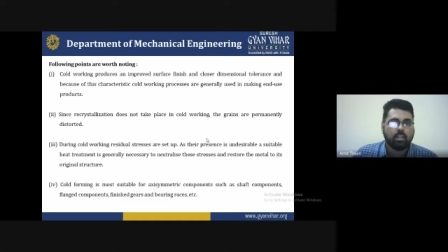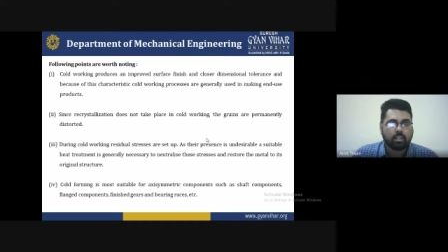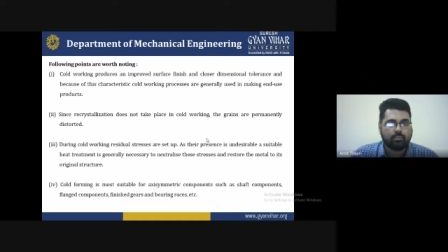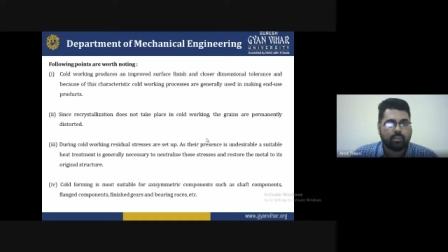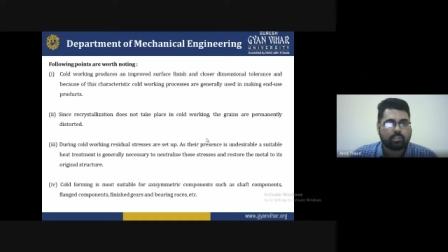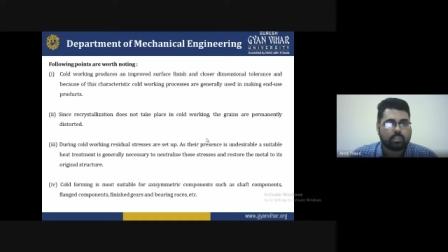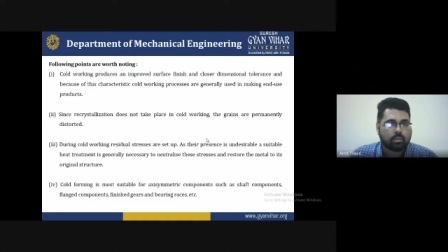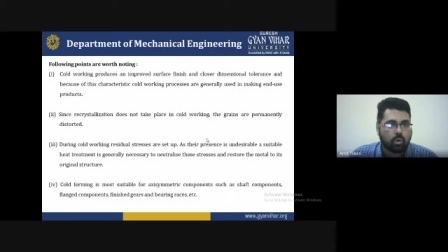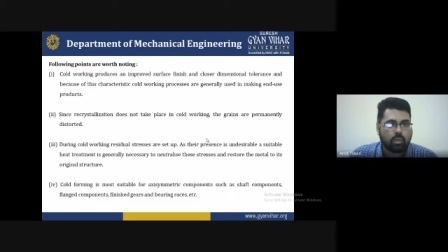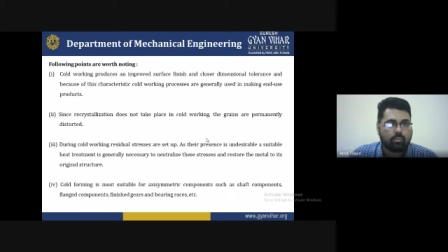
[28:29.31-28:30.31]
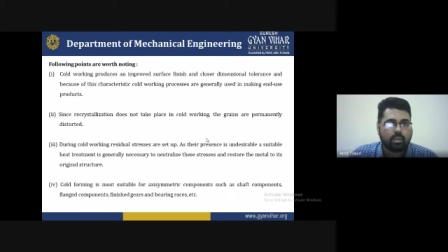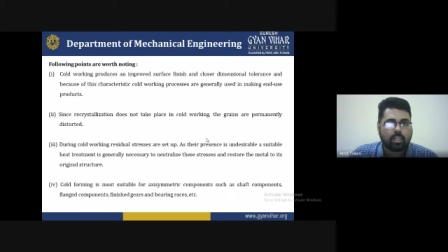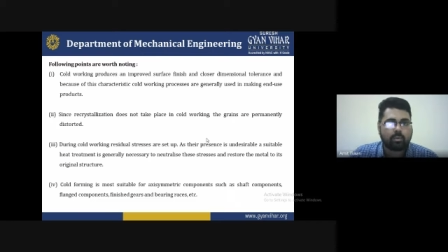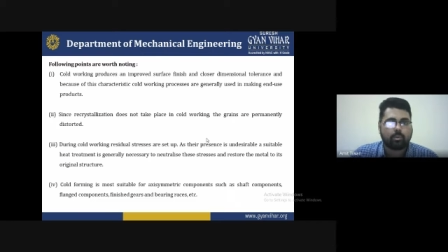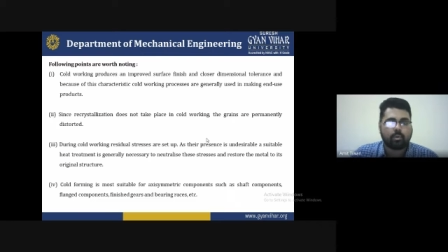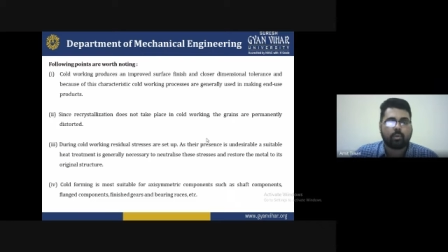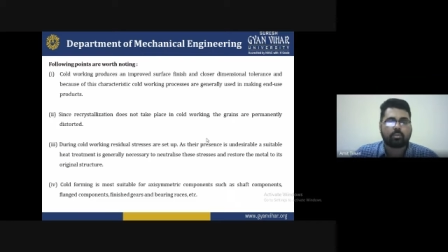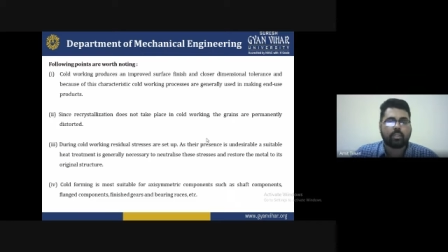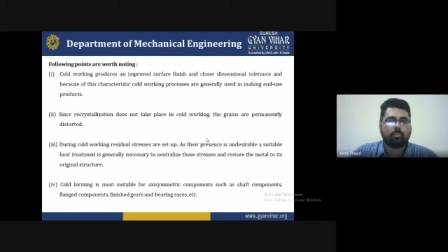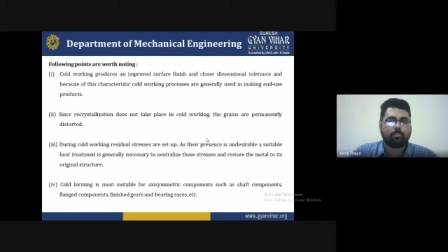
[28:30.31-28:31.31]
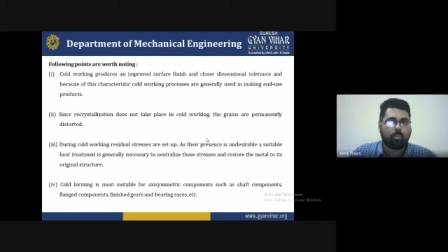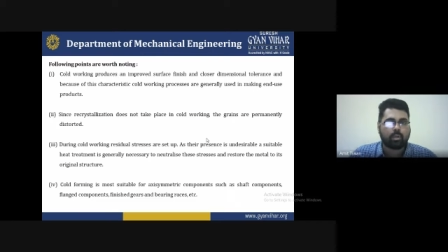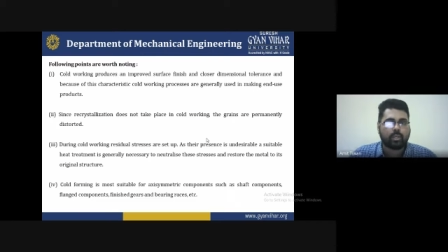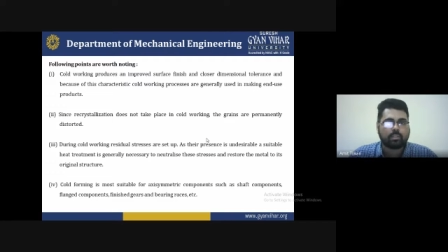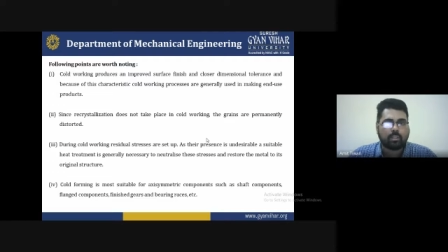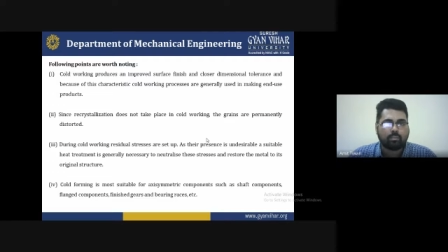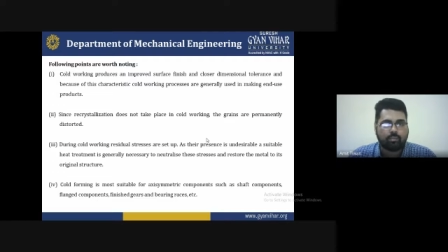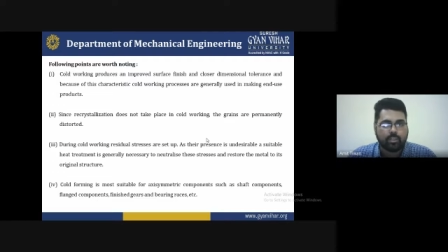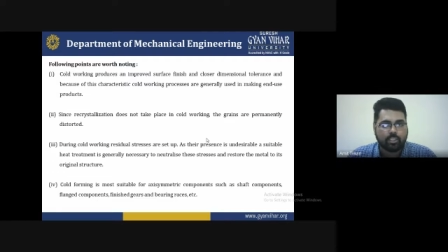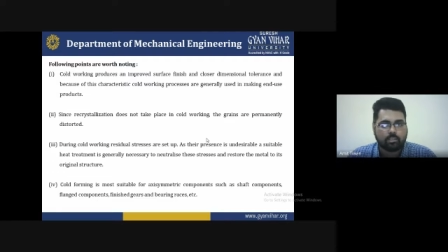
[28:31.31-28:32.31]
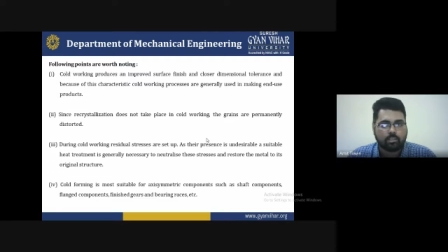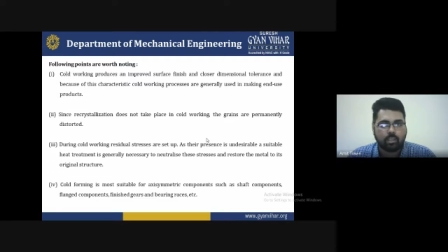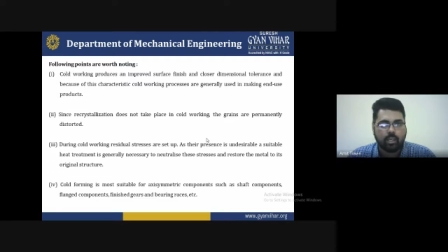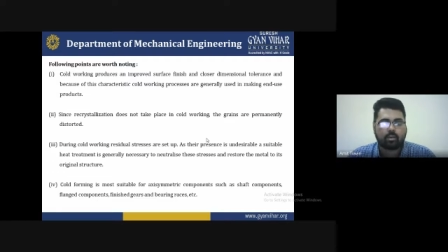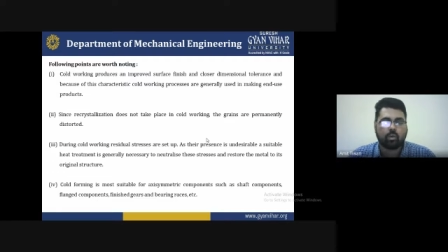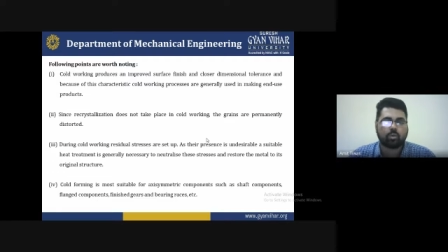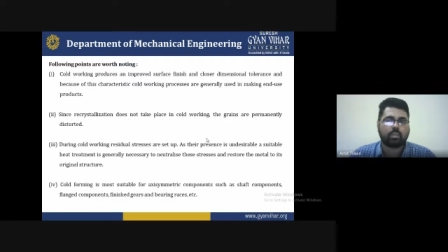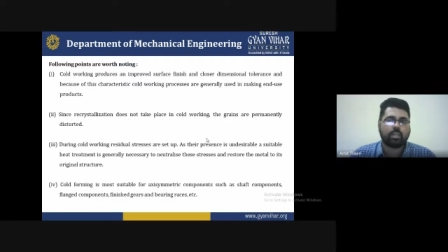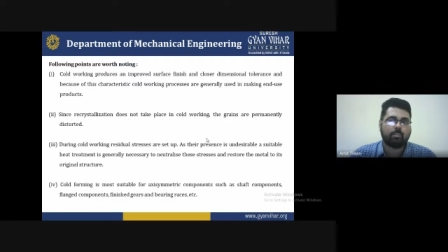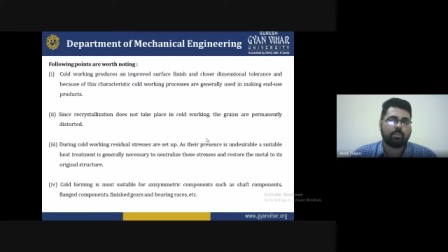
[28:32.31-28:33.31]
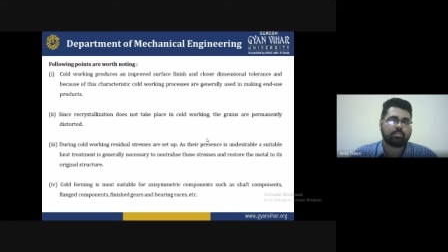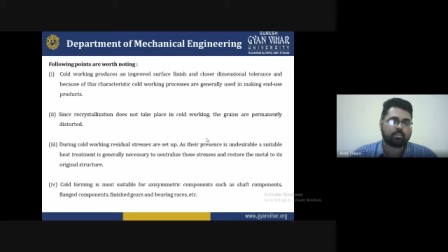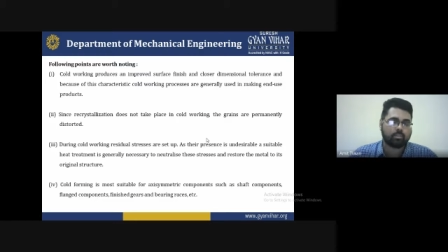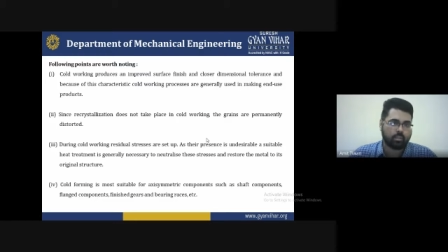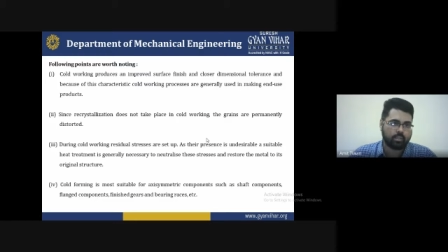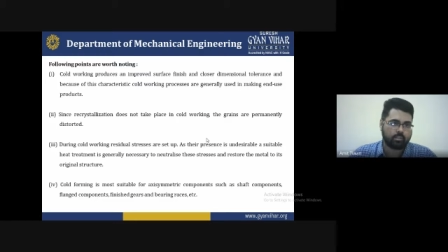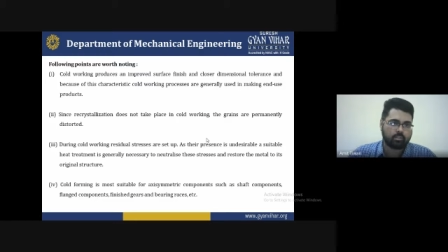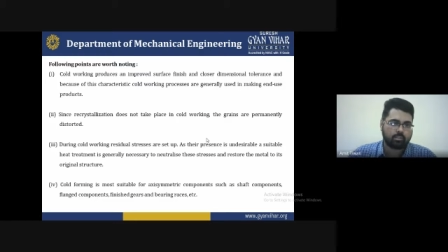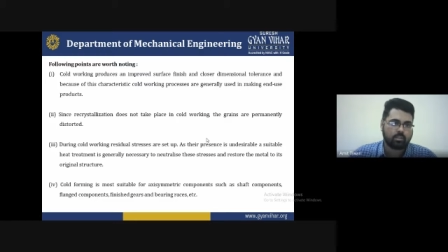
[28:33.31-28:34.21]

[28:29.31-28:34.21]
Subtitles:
The first is cold working produce an important surface finish and closer dimension tolerance.